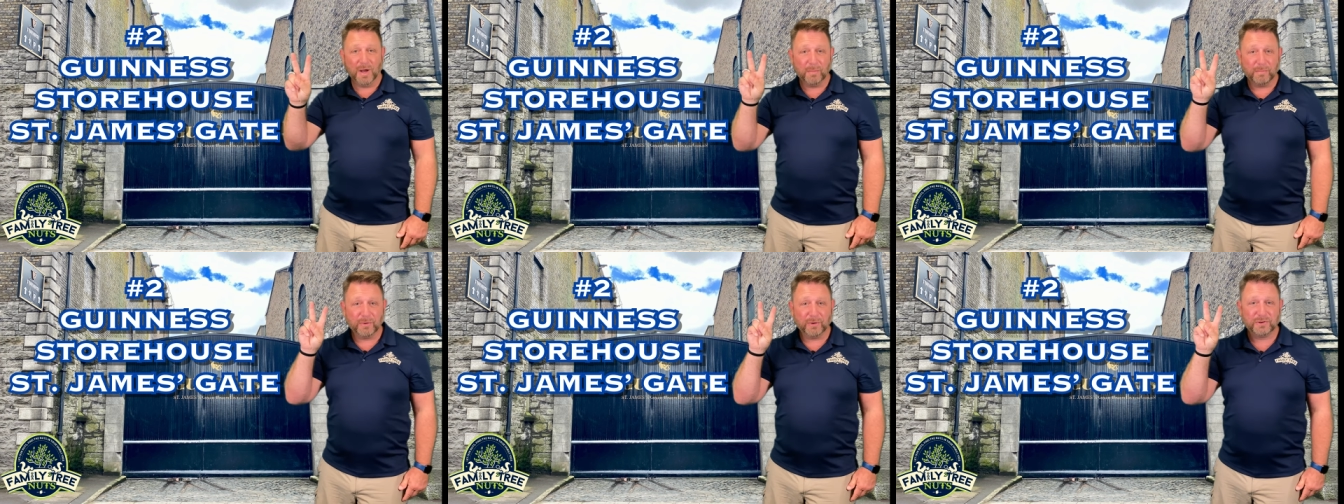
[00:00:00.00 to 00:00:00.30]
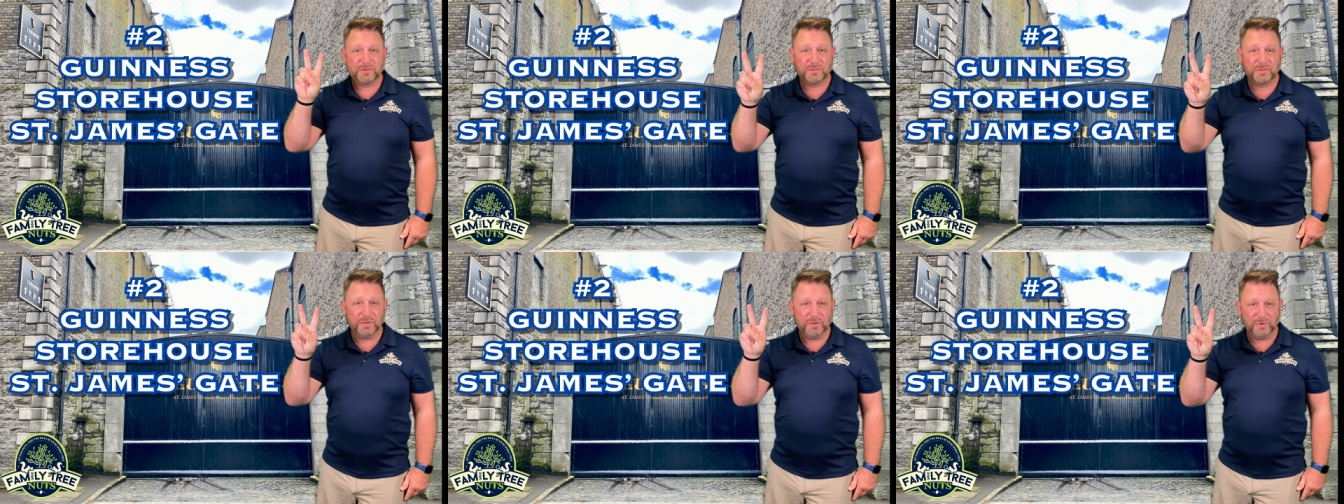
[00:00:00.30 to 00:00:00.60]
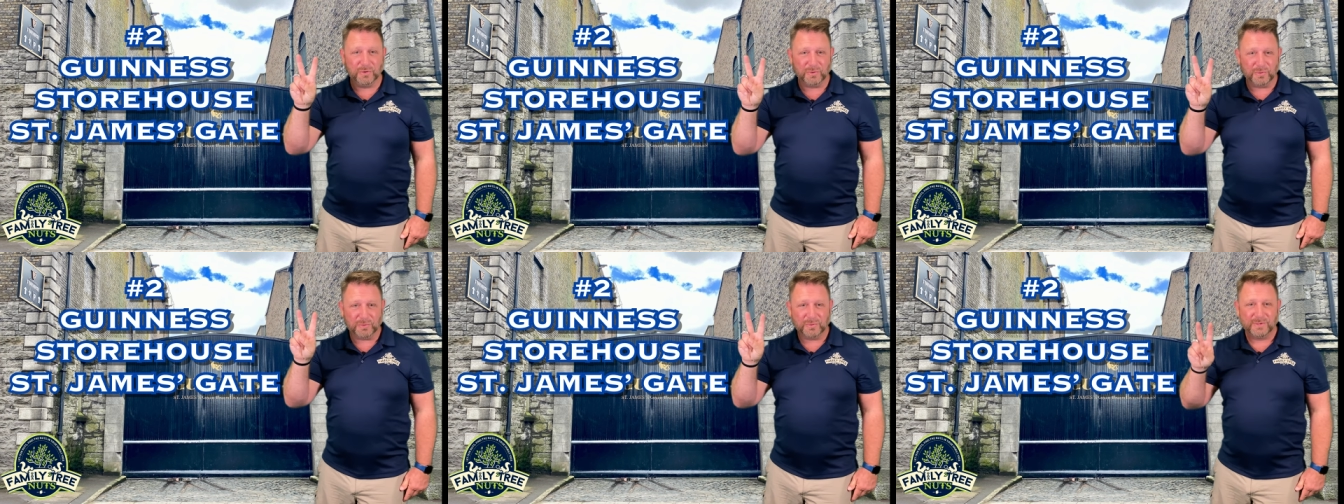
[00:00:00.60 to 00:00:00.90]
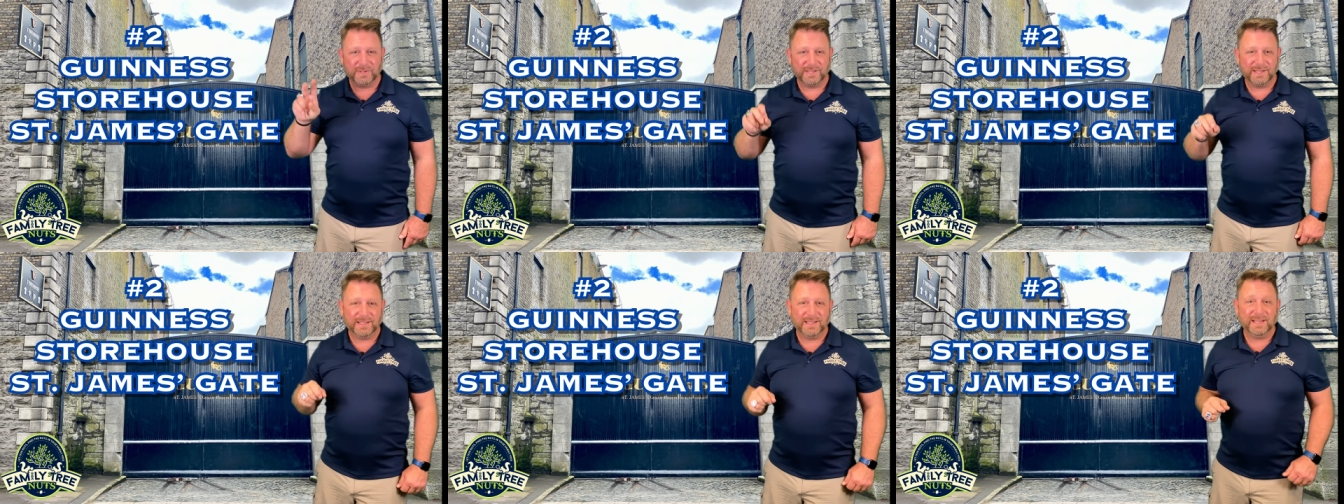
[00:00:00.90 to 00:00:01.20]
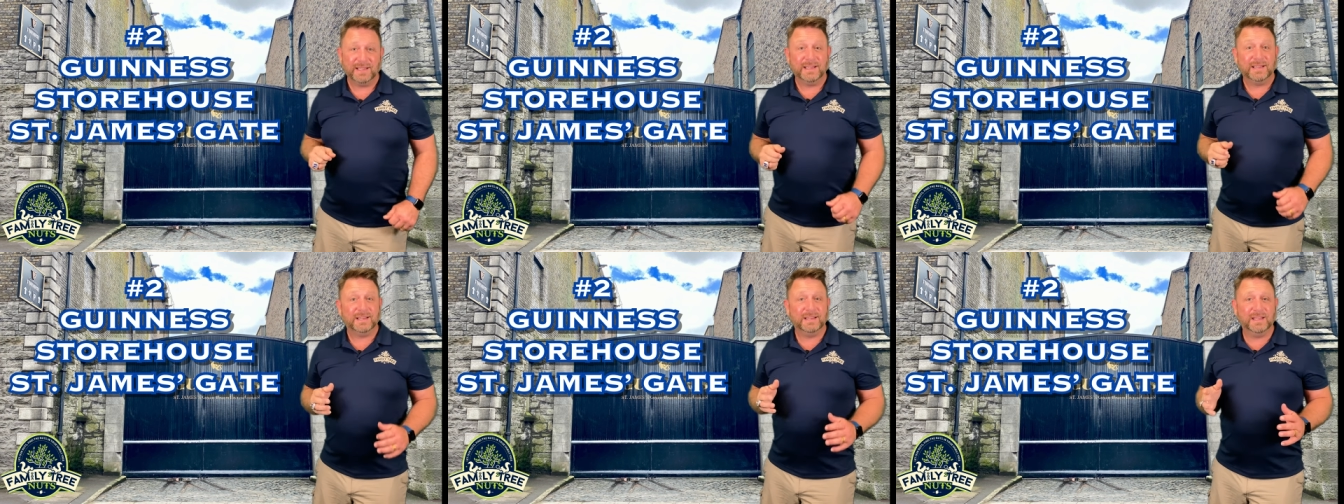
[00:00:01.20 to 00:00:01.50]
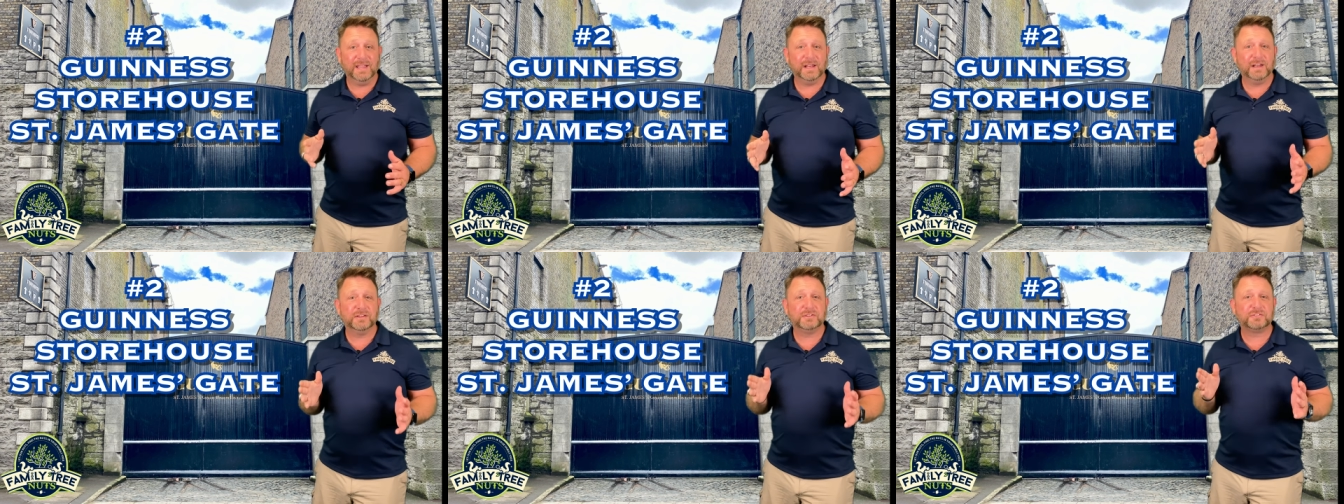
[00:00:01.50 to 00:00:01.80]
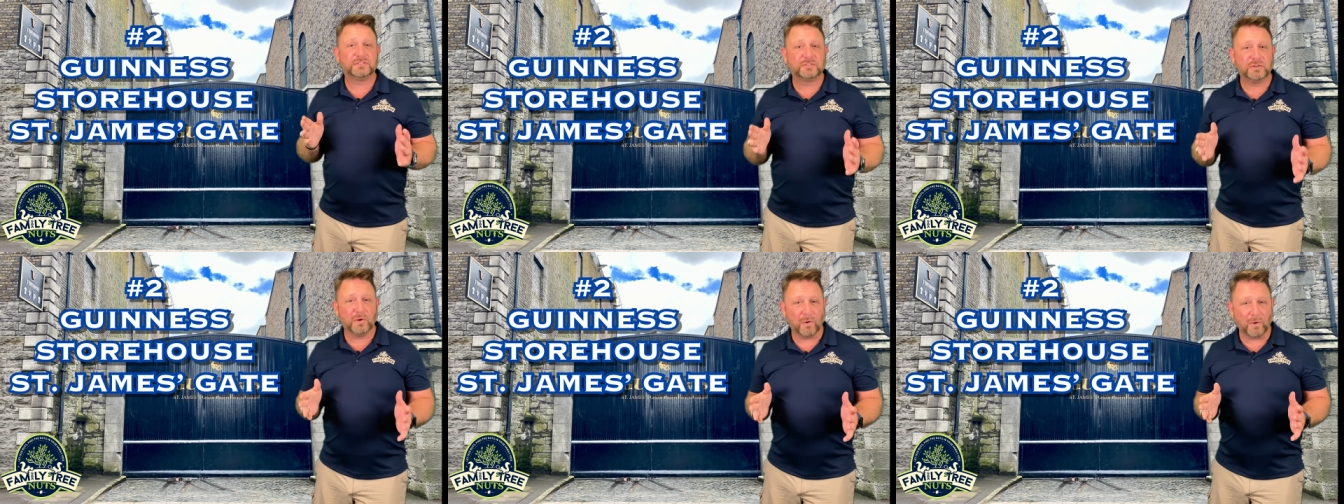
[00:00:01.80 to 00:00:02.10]
Number two,
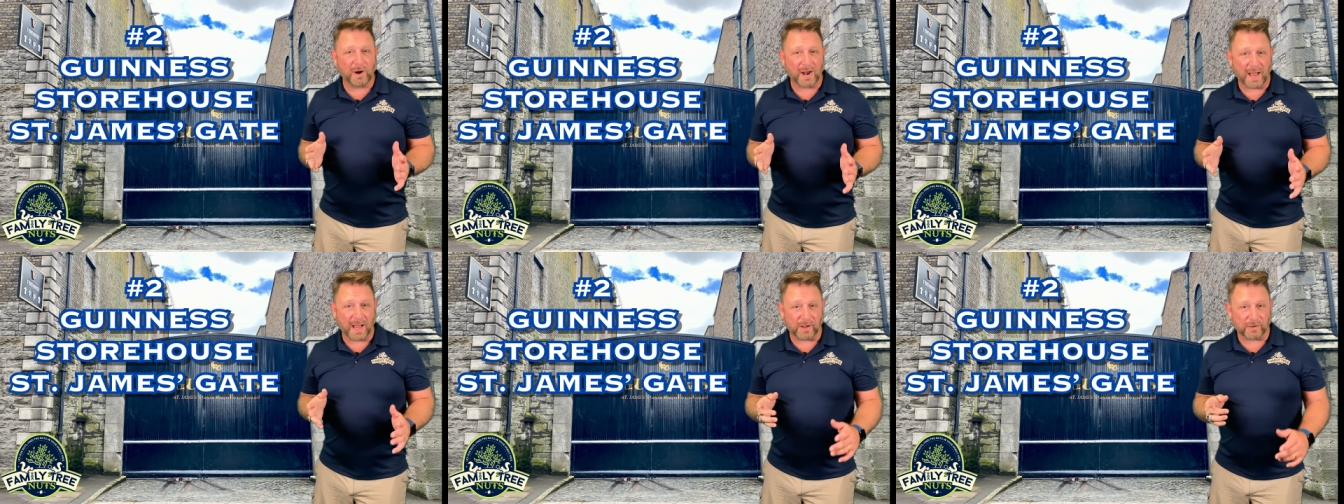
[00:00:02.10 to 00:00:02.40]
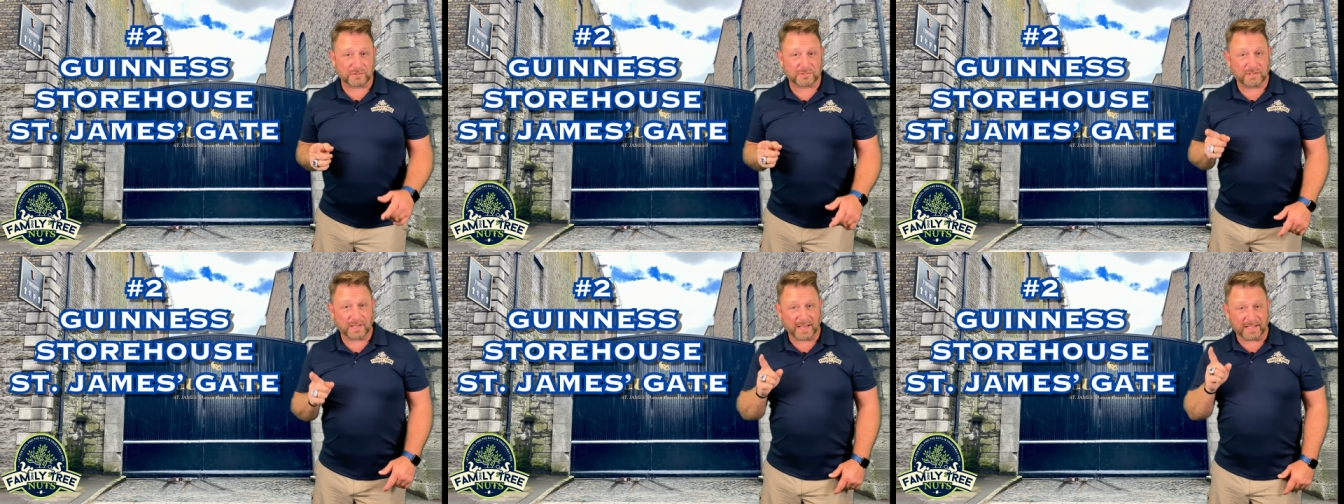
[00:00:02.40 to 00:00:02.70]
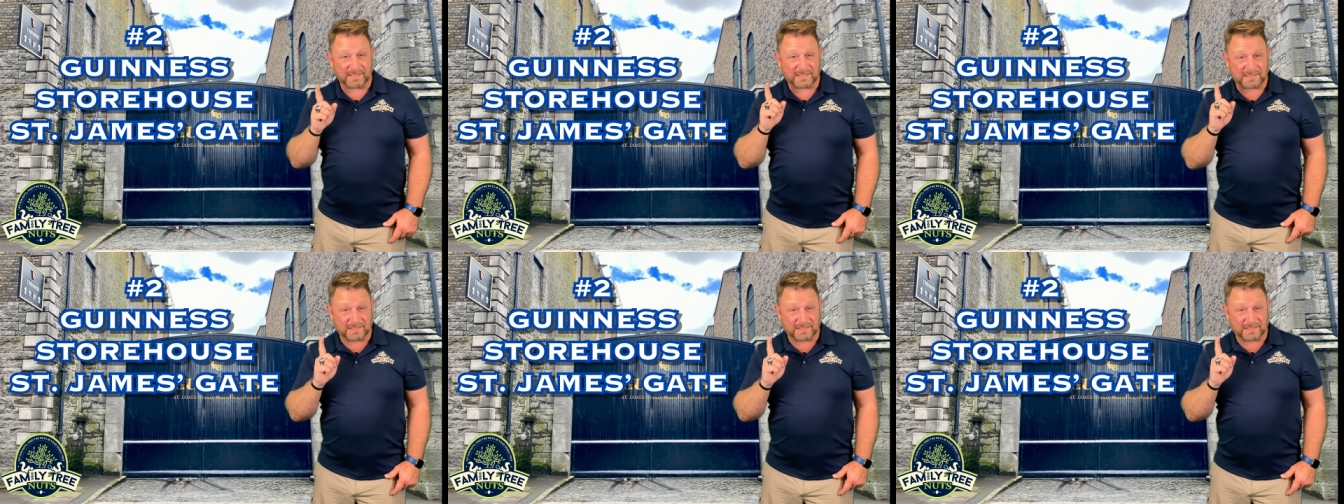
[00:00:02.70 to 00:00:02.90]
Guinness Storehouse